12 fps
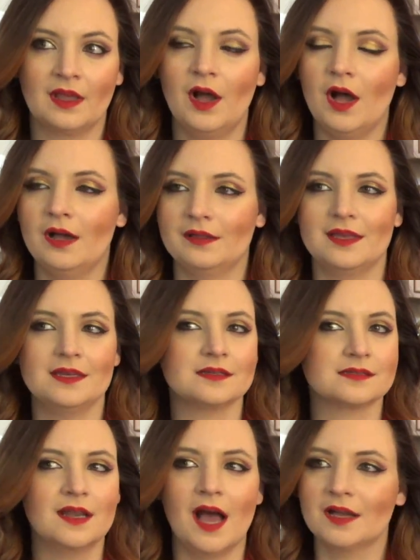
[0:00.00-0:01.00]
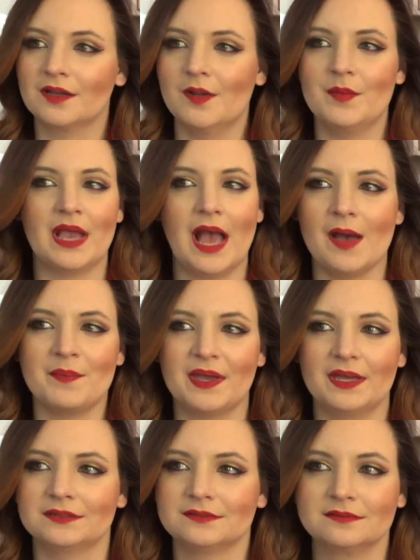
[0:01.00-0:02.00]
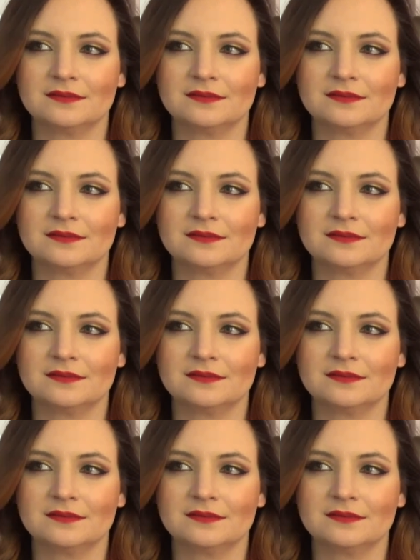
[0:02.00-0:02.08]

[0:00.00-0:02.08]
Oh, he is not going to be happy.